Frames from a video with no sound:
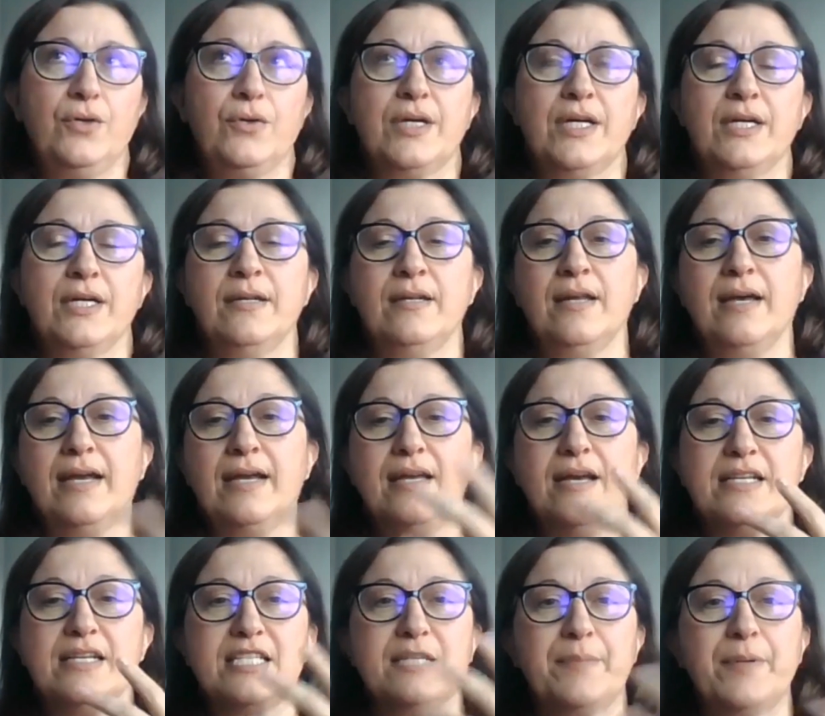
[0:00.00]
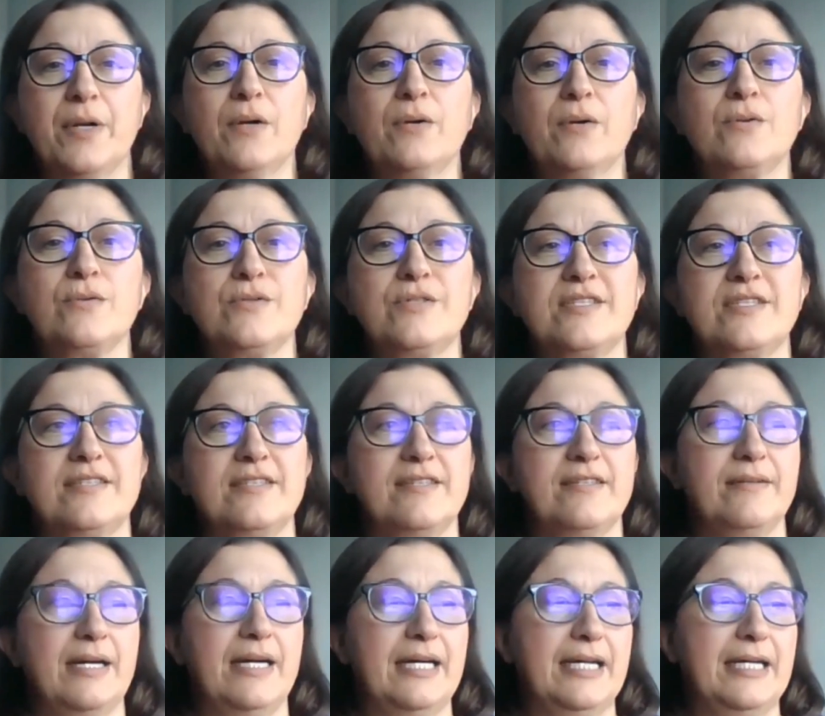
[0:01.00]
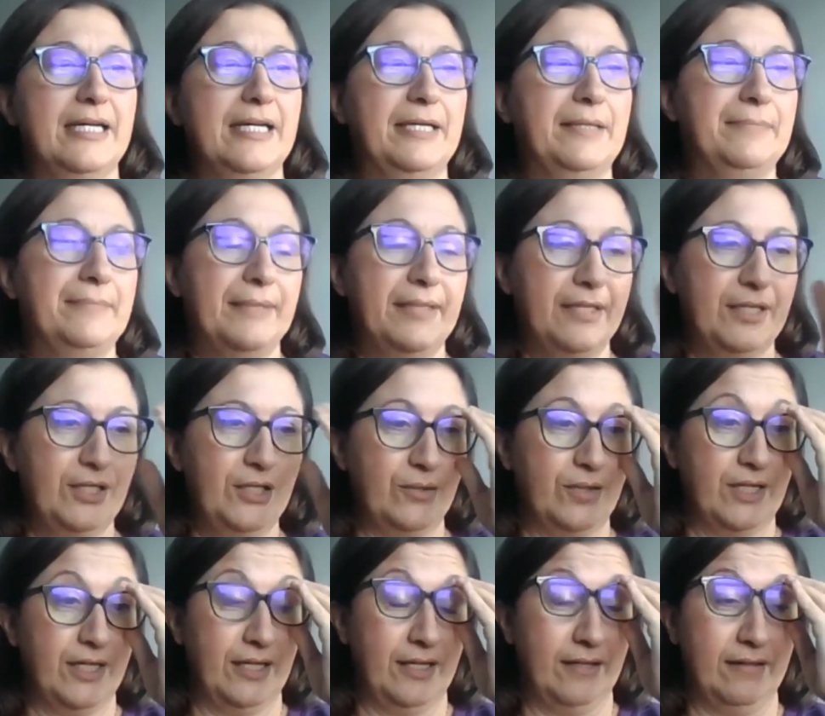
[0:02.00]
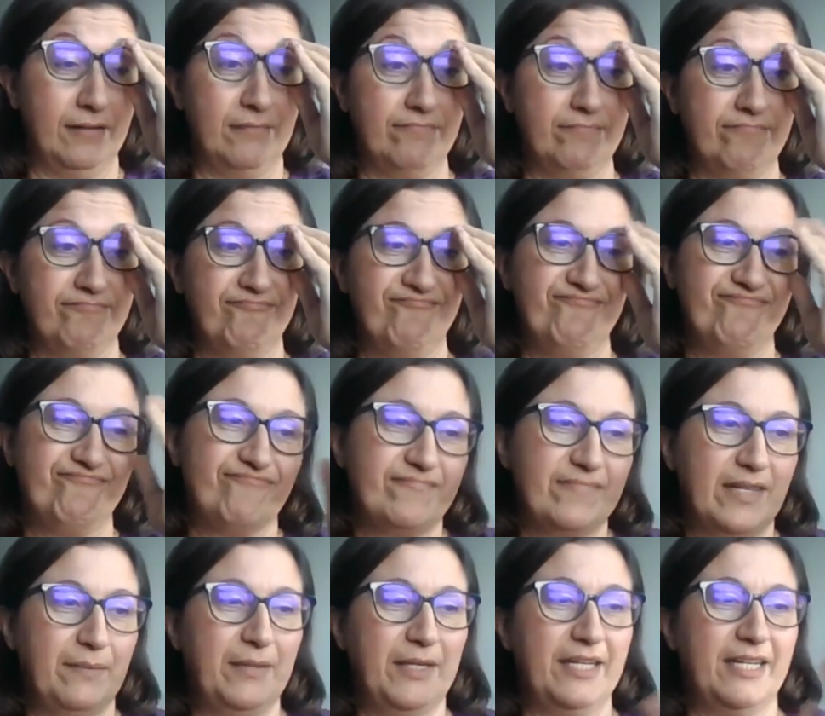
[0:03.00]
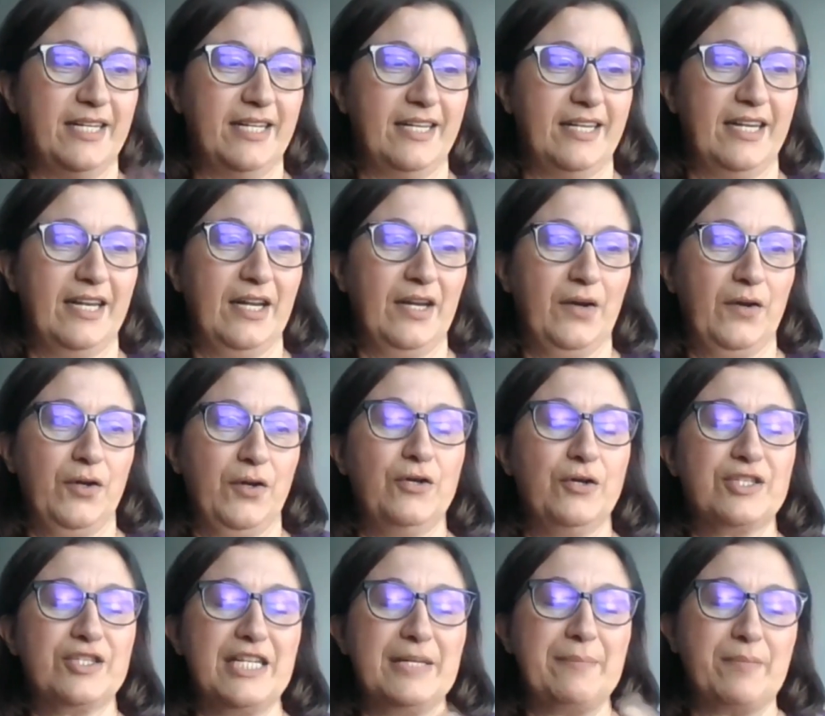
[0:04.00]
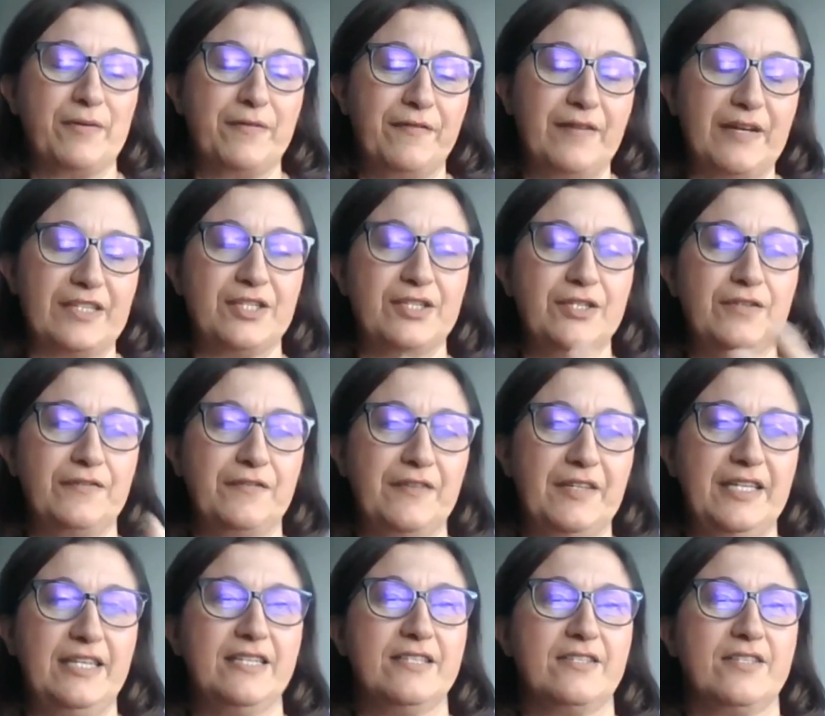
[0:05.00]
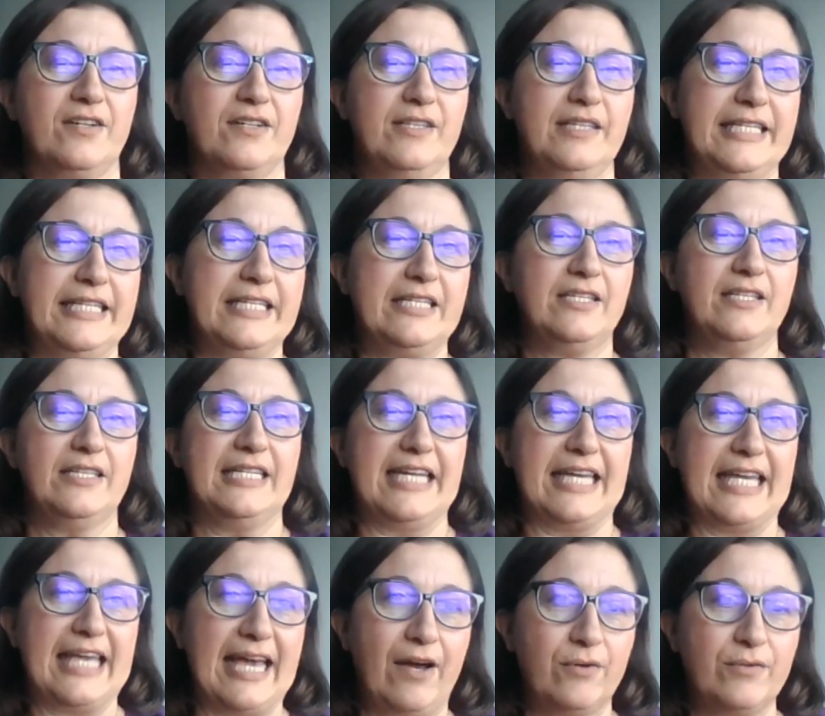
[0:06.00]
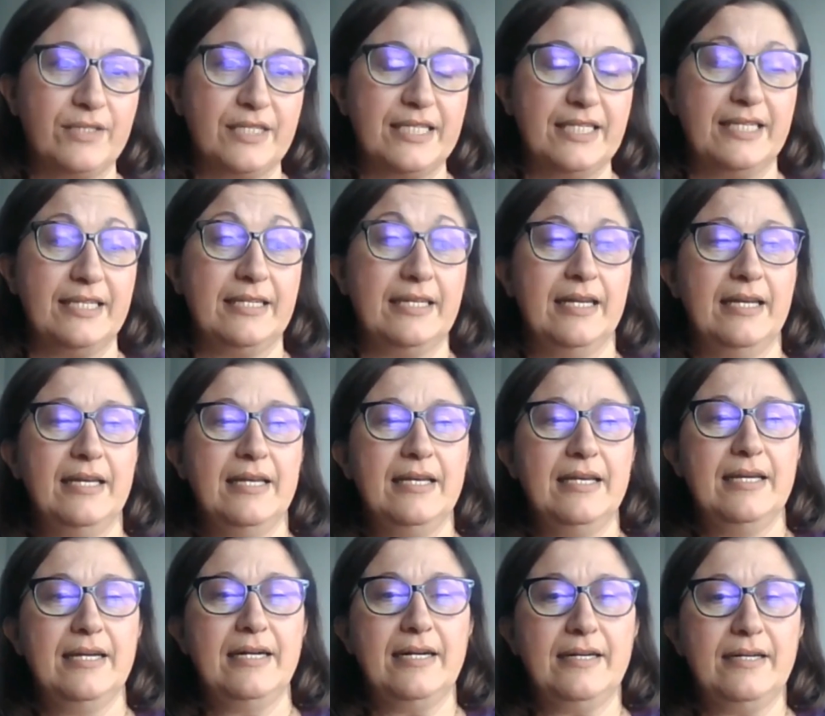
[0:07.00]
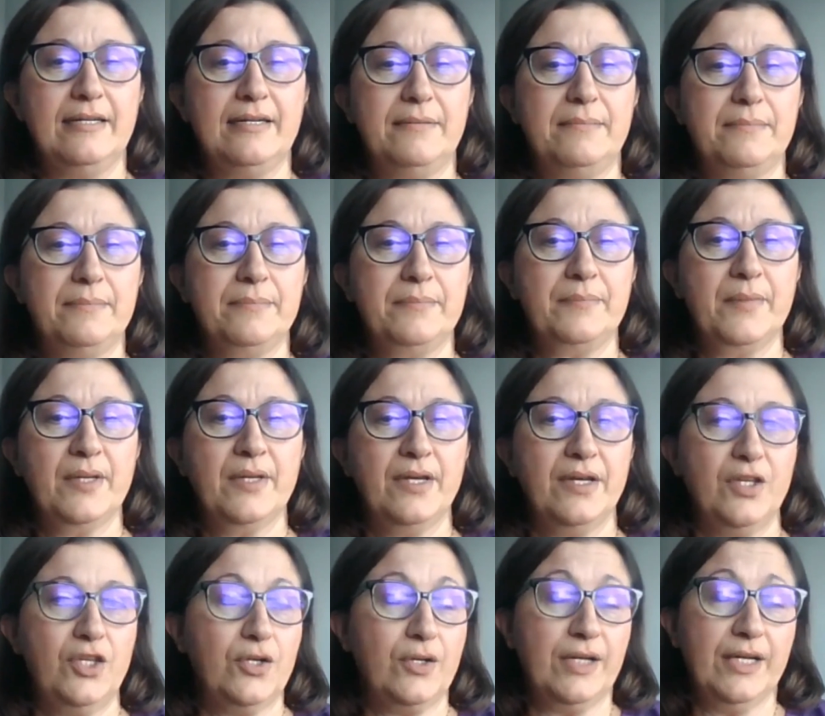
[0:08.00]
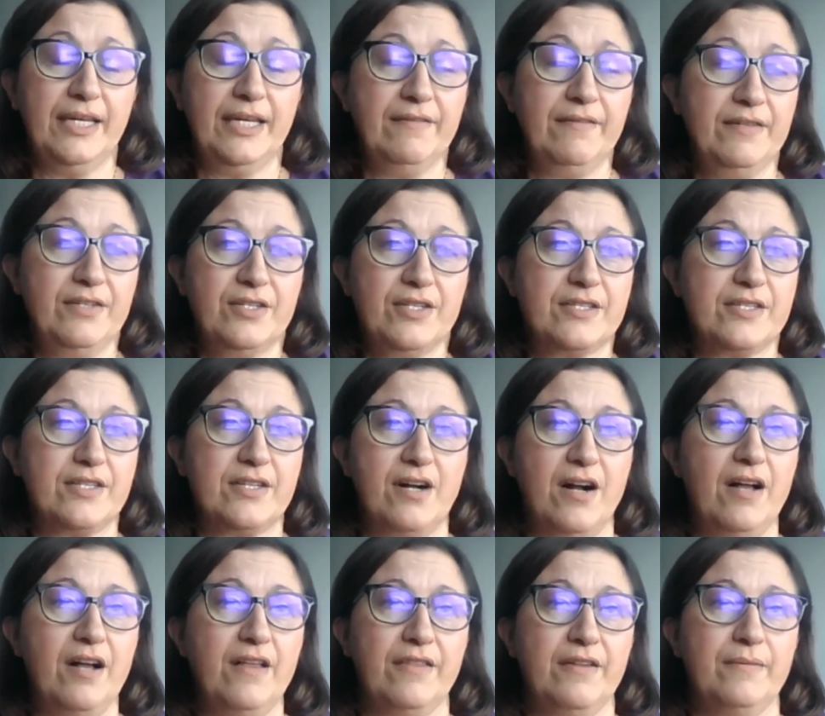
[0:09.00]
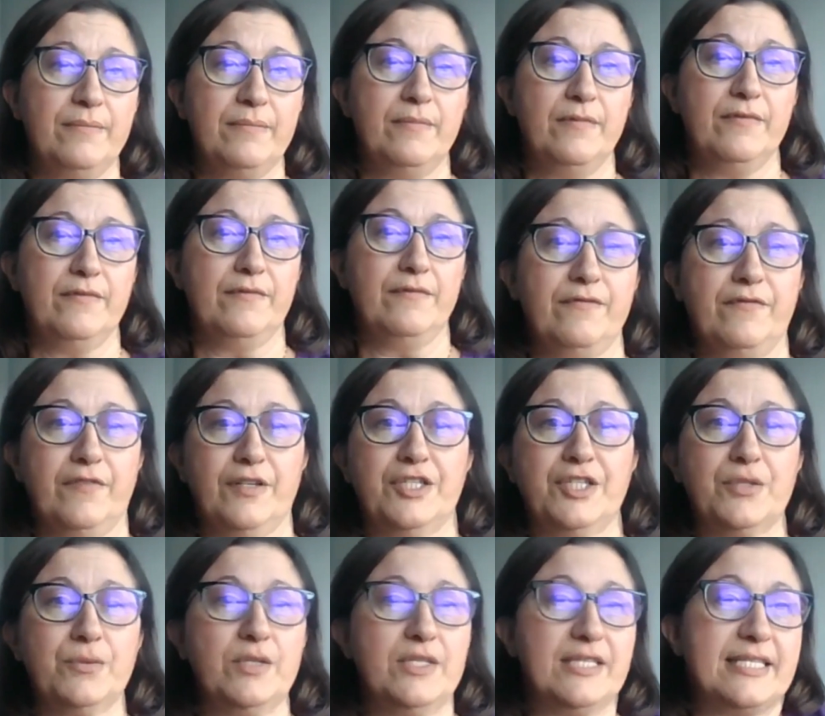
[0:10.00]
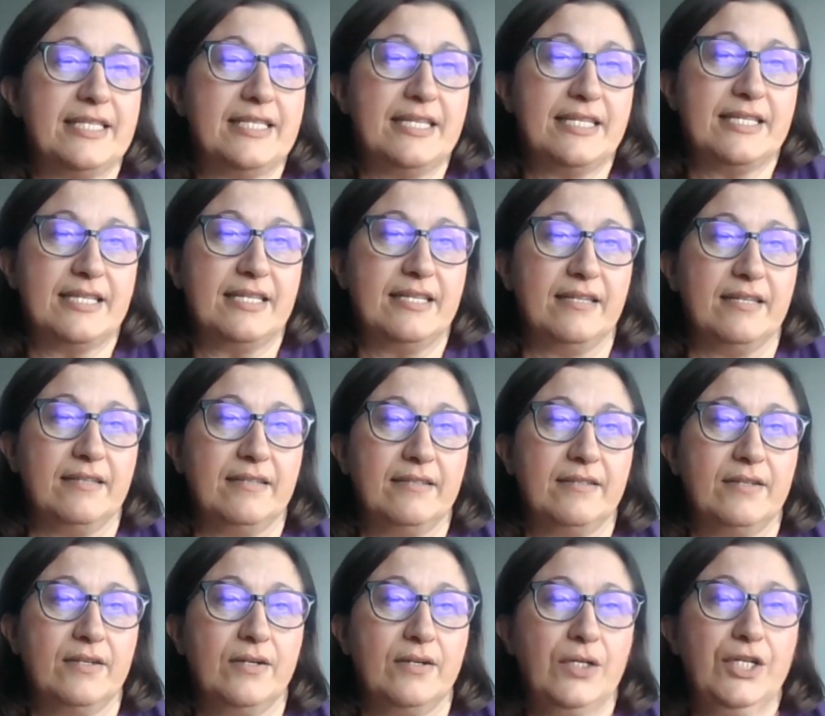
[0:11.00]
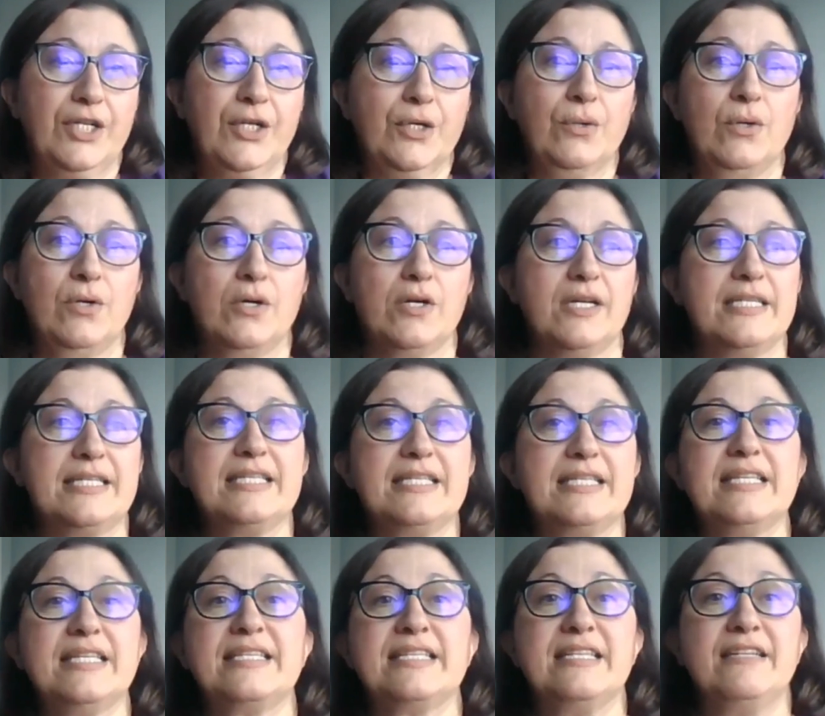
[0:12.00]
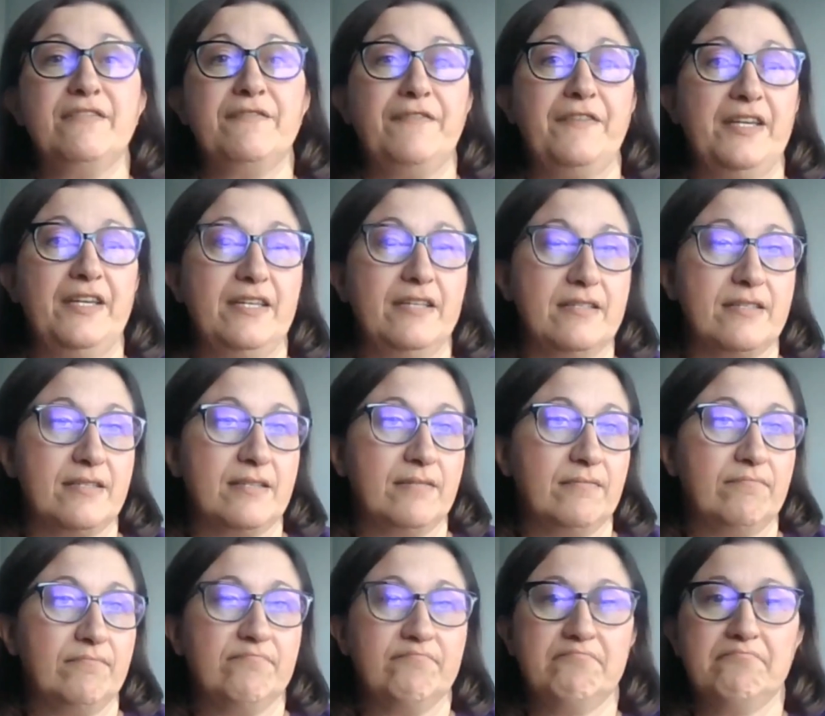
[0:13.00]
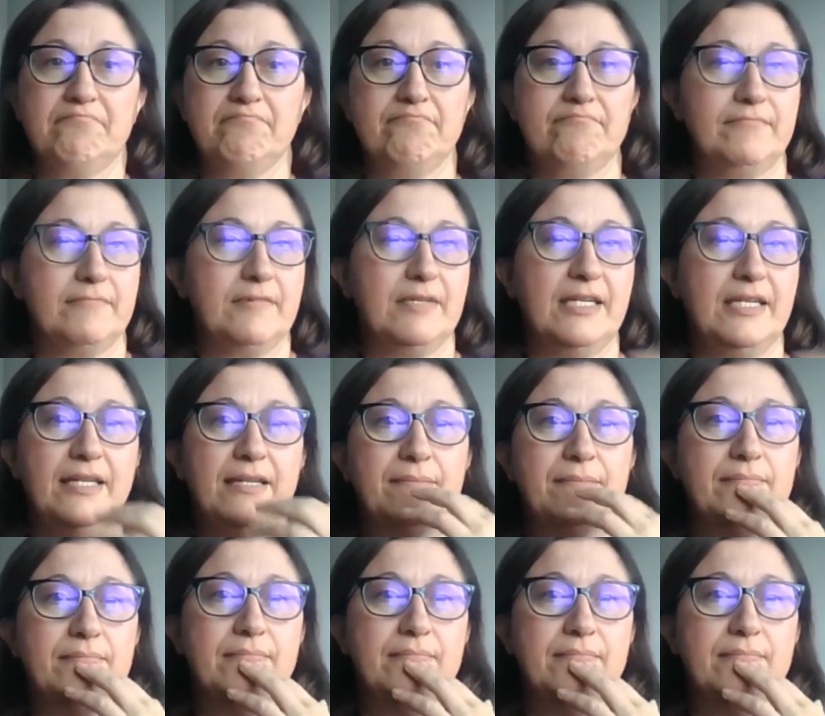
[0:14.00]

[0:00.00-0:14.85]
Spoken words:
you can, I suppose, you can, usually professional fees are legal and accounting. You can even just call them virtual assistant, or assistant fees, right?